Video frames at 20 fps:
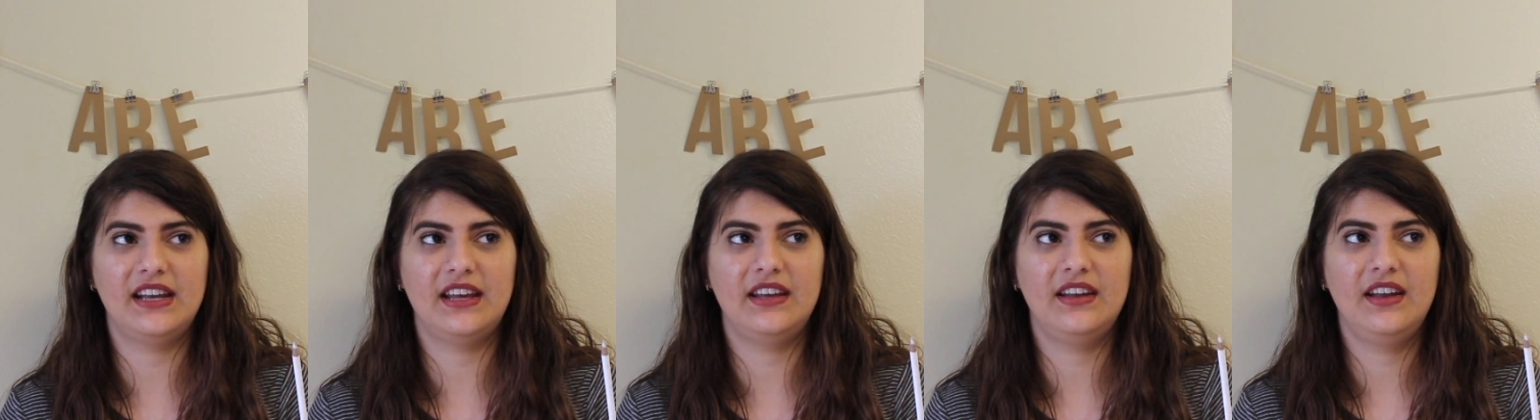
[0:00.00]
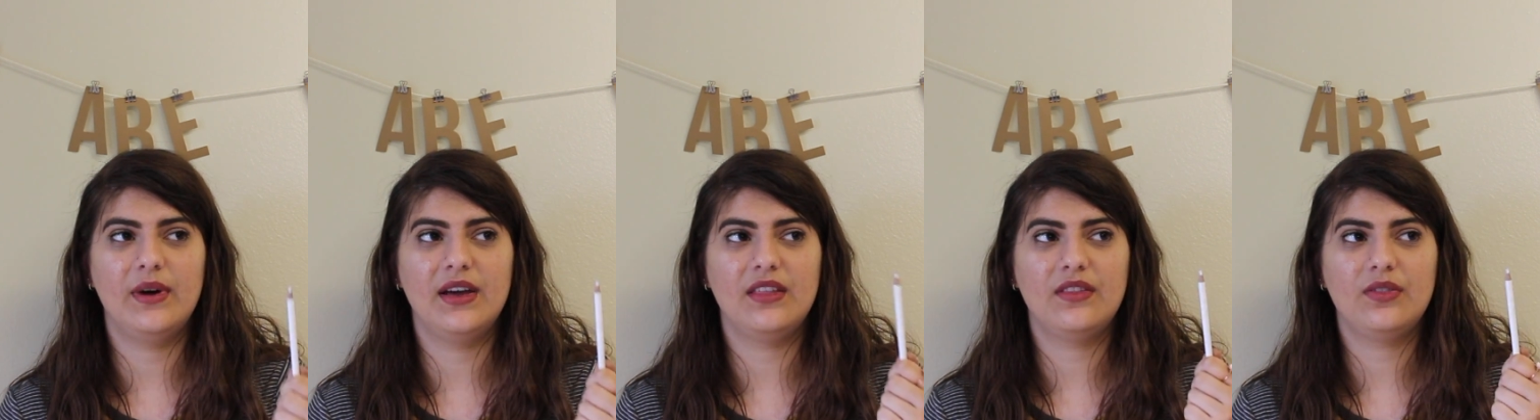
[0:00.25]

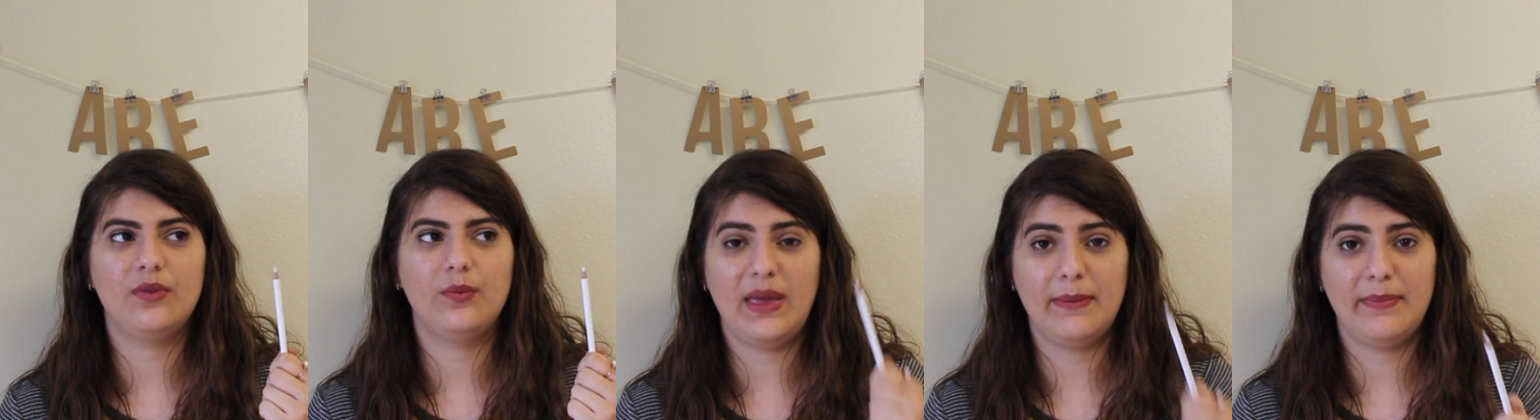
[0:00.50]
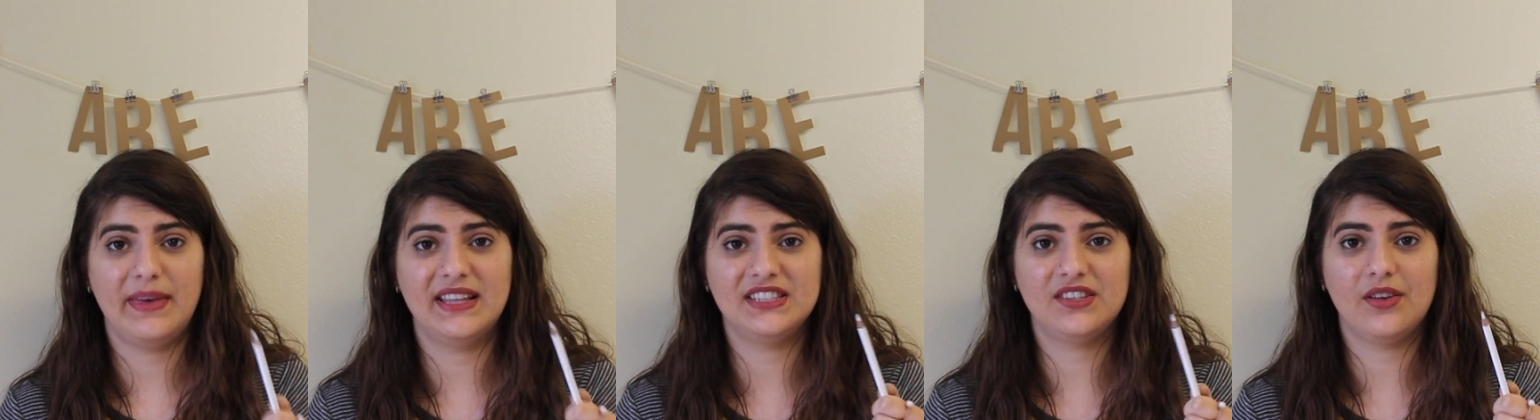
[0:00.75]
it with
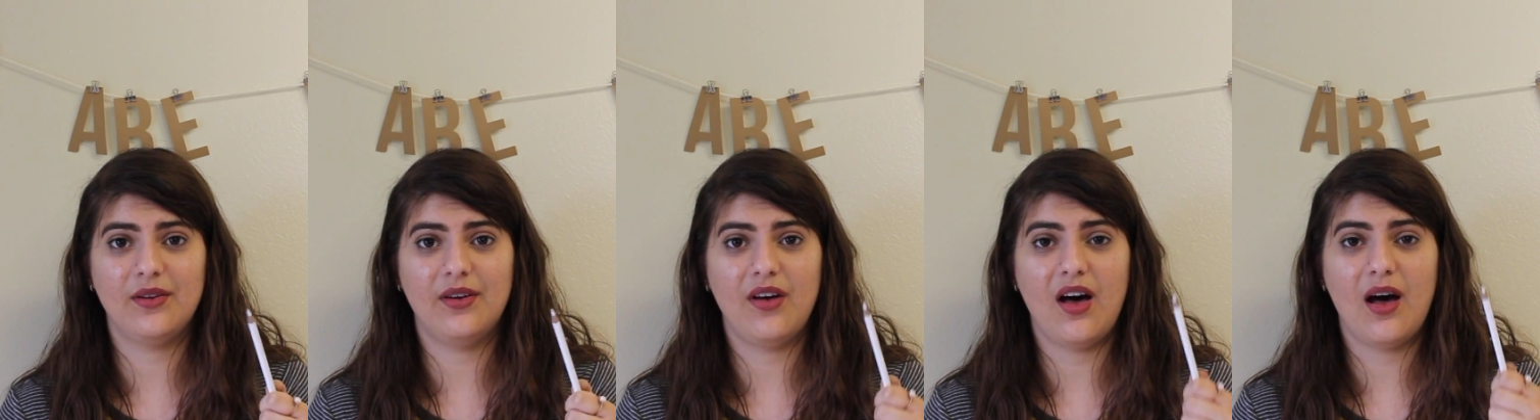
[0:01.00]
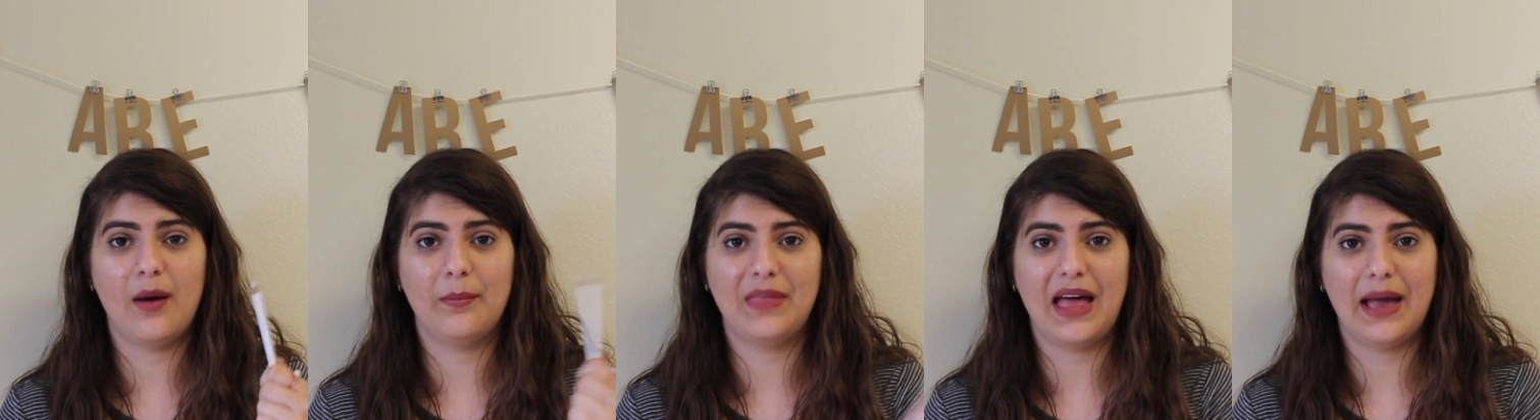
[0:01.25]
white pencil
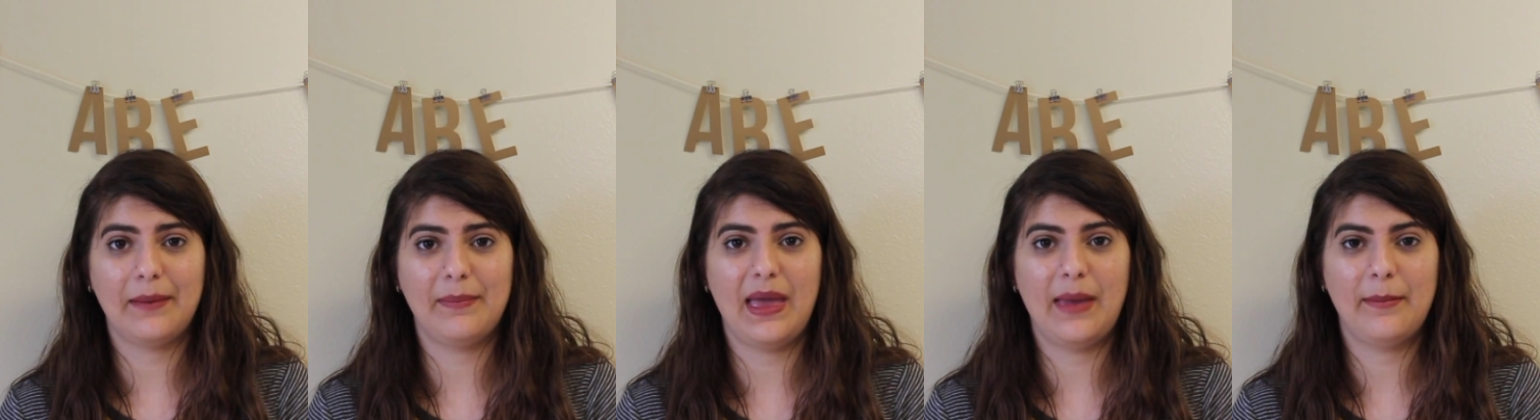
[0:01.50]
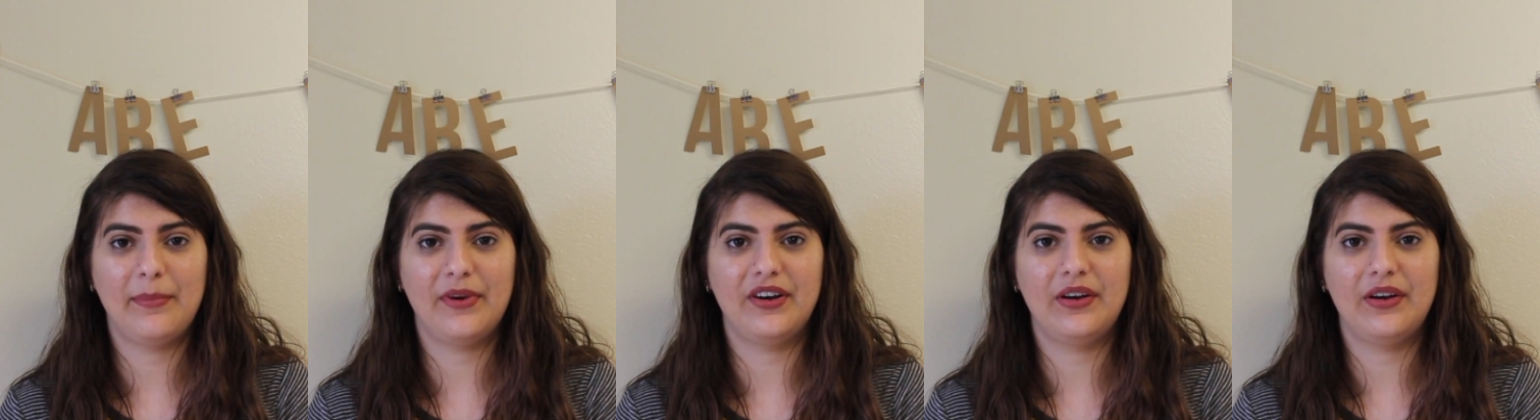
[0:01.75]
on black paper,